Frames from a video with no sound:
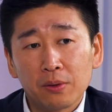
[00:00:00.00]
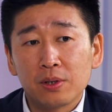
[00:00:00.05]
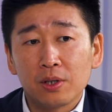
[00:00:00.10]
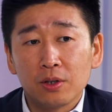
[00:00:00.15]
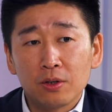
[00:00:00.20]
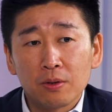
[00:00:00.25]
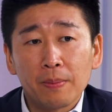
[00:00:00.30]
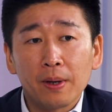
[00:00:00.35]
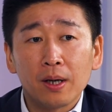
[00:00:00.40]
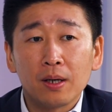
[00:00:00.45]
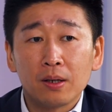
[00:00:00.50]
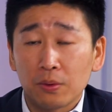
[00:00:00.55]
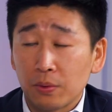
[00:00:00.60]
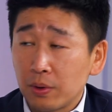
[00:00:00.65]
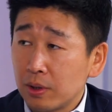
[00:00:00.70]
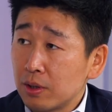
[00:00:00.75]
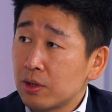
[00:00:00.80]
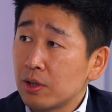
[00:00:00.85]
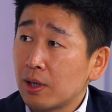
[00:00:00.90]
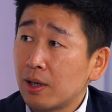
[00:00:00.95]
would say Japan and
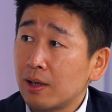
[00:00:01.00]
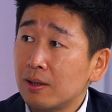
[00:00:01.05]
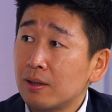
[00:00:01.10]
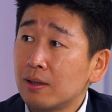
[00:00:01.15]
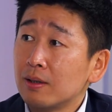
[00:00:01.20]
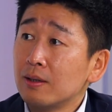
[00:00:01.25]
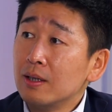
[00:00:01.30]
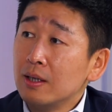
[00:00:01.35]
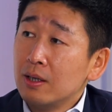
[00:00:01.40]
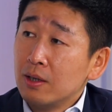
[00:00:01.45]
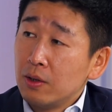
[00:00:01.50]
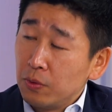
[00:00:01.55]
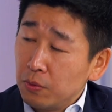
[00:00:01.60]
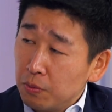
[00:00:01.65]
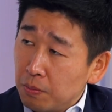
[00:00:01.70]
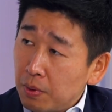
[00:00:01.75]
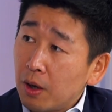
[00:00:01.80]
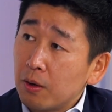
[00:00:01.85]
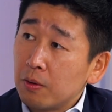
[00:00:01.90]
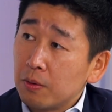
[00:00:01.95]
Greater China will
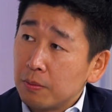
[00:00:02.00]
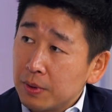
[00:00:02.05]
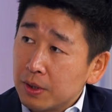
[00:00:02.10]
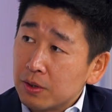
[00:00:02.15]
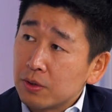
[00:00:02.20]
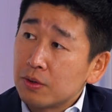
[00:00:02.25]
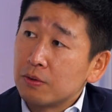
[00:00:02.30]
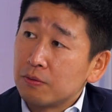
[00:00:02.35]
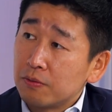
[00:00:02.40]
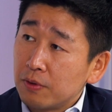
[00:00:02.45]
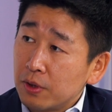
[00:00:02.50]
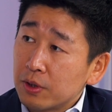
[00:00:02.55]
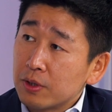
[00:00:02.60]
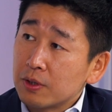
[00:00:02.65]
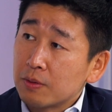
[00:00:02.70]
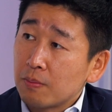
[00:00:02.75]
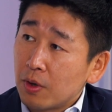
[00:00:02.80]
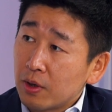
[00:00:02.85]
probably be the two focus